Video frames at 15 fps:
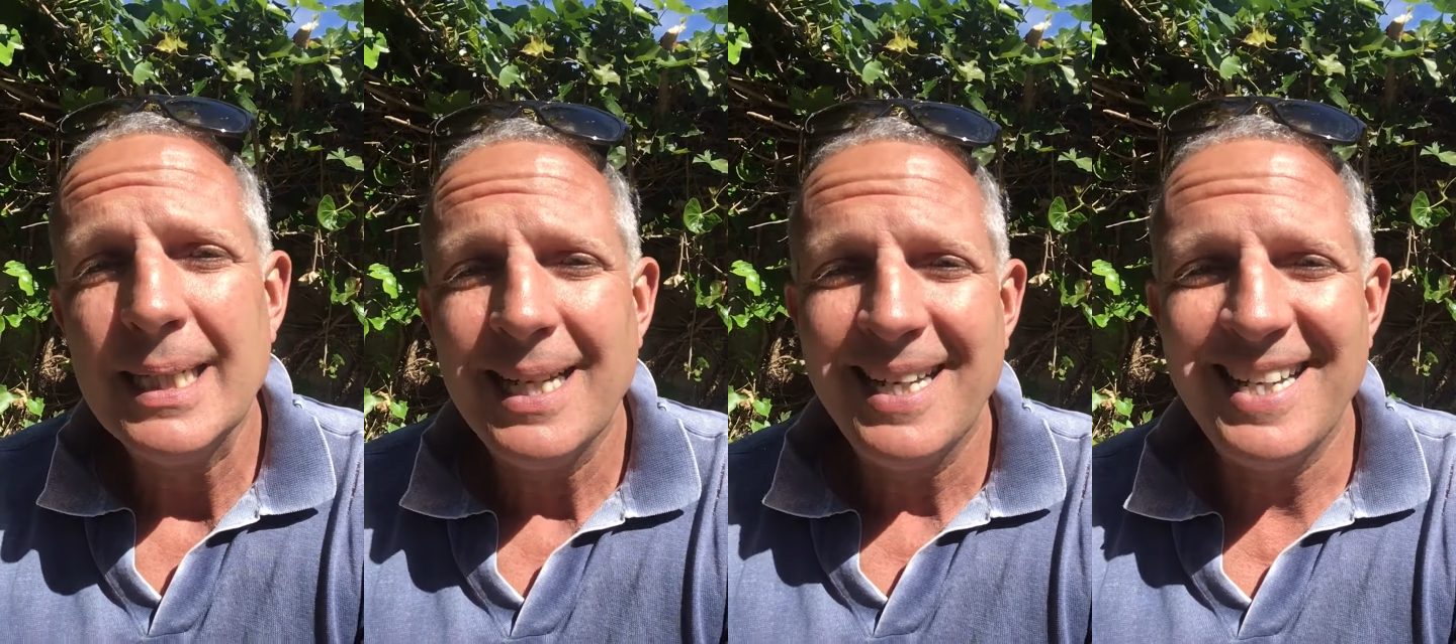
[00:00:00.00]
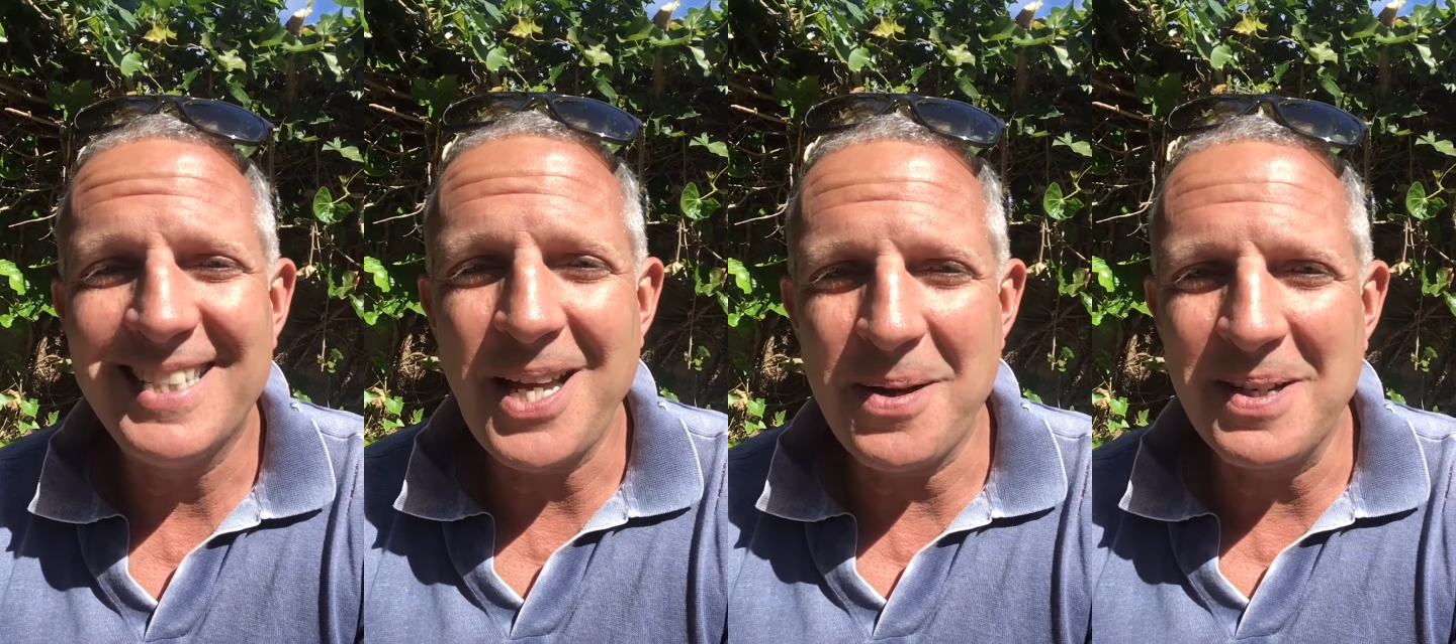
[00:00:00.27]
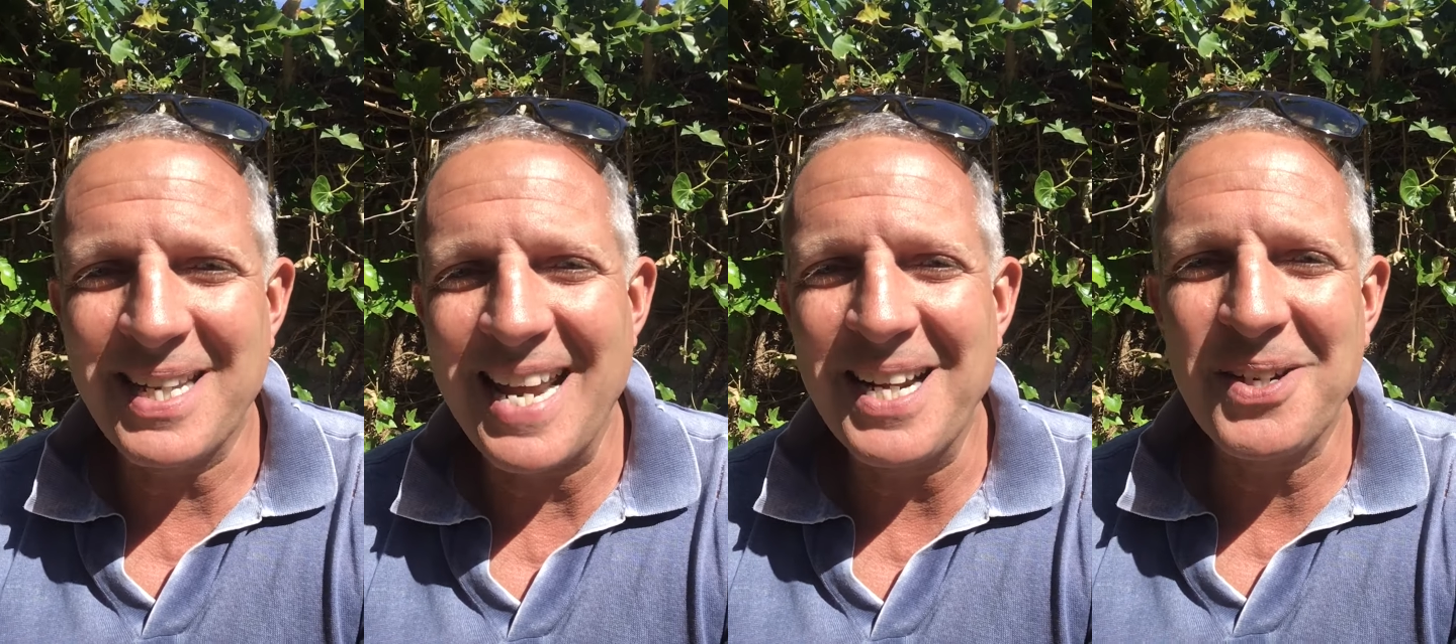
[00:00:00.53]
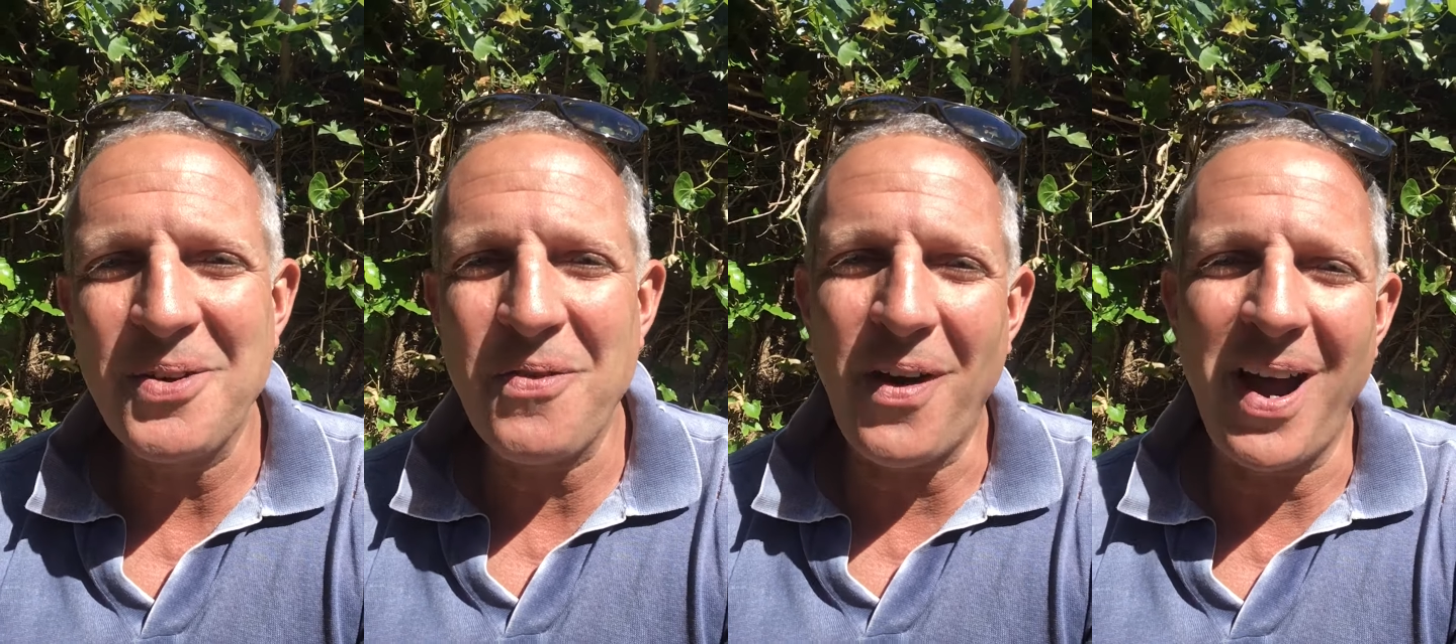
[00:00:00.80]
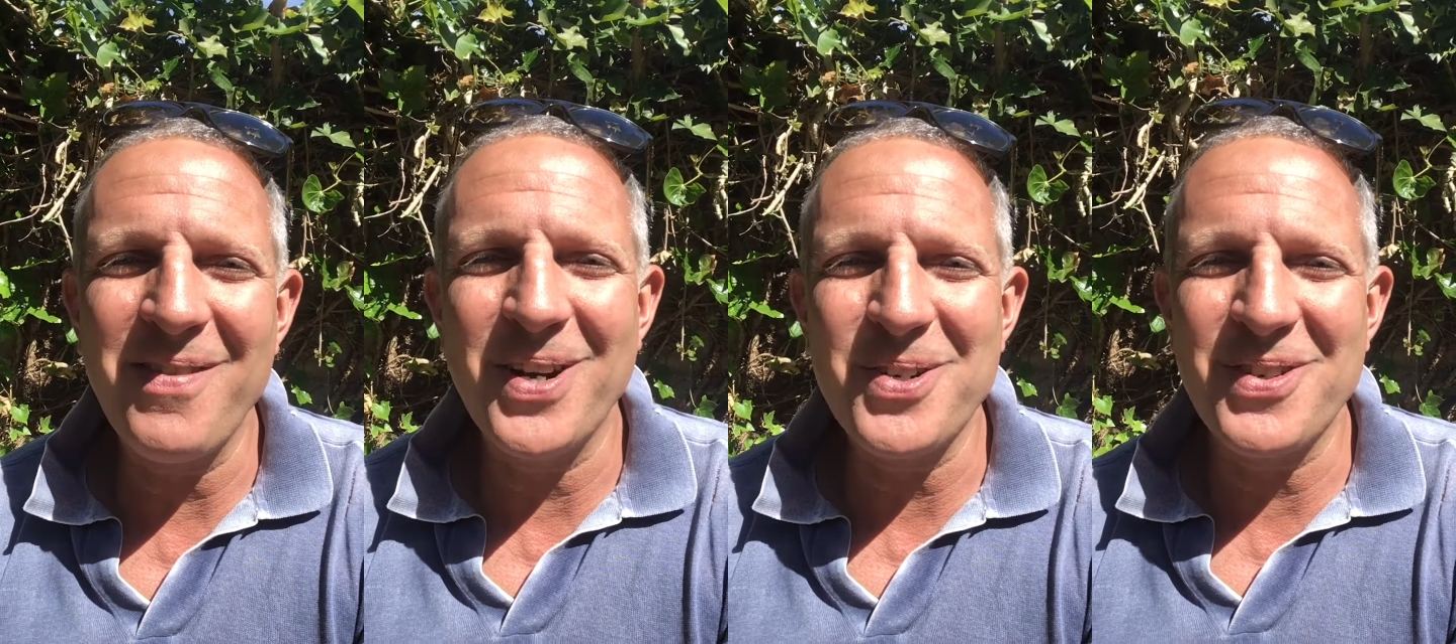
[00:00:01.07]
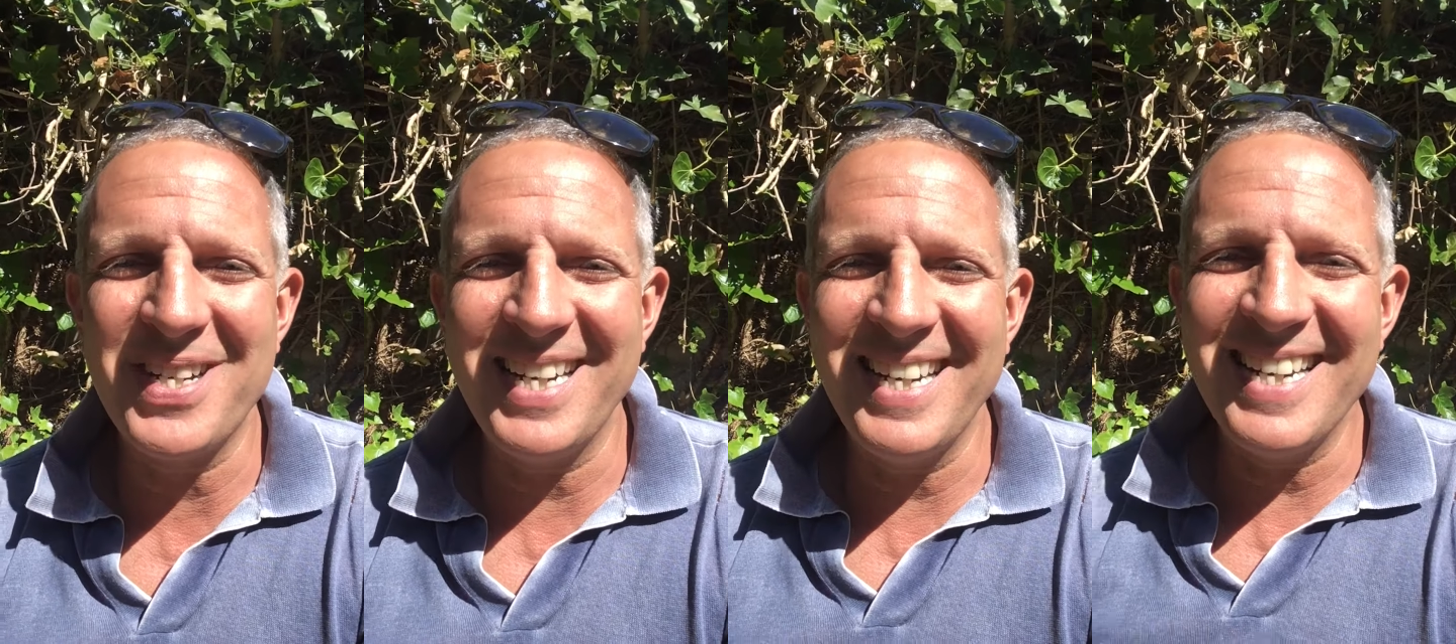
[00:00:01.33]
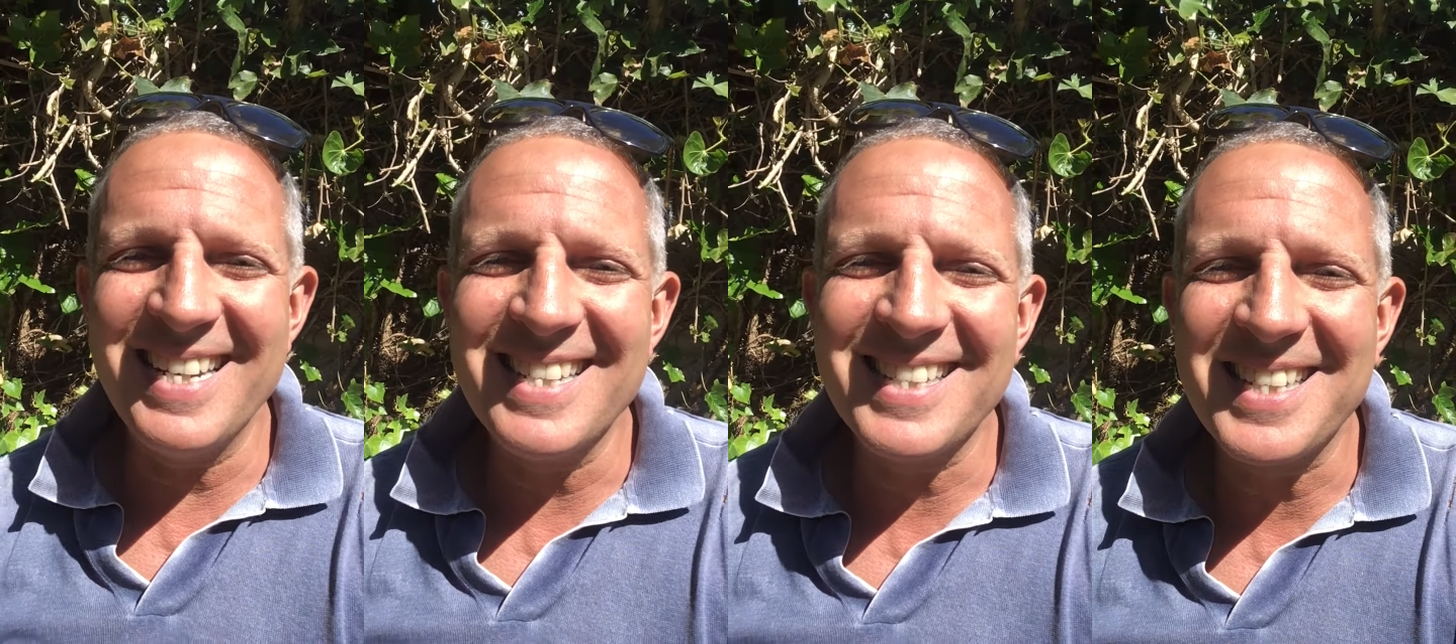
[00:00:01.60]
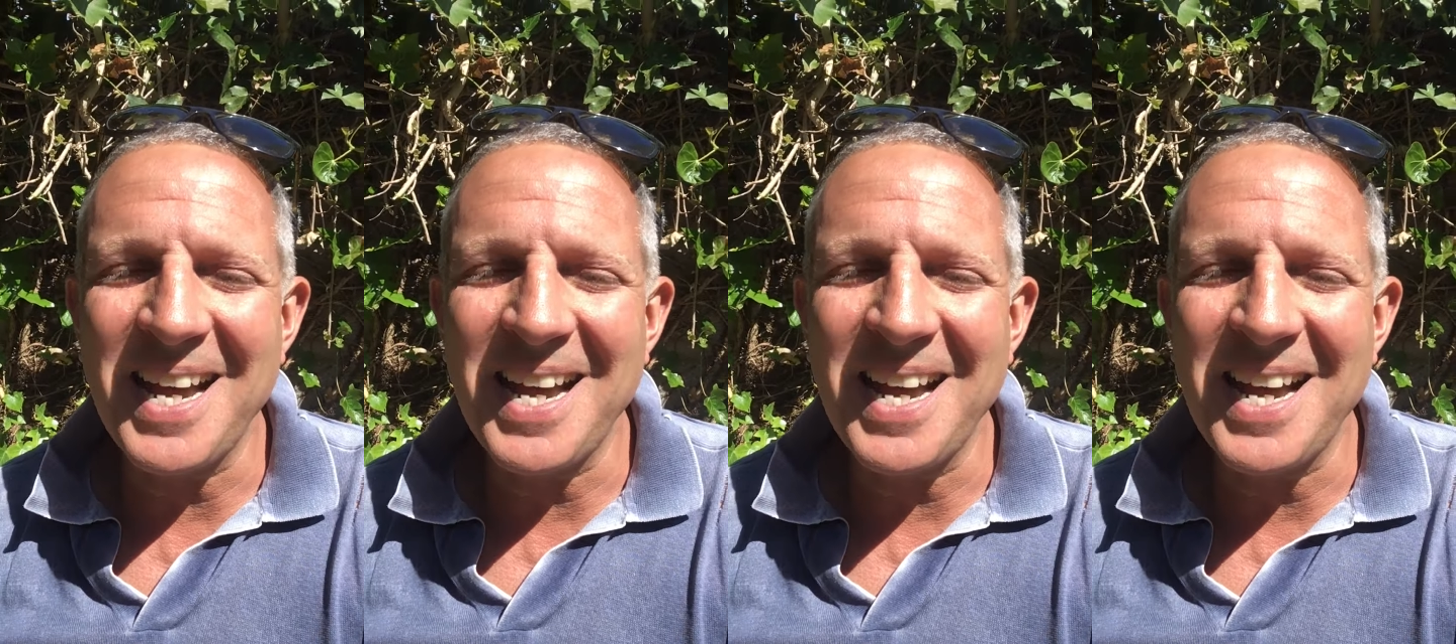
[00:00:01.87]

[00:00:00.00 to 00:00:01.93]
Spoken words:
It's only taken 500 years.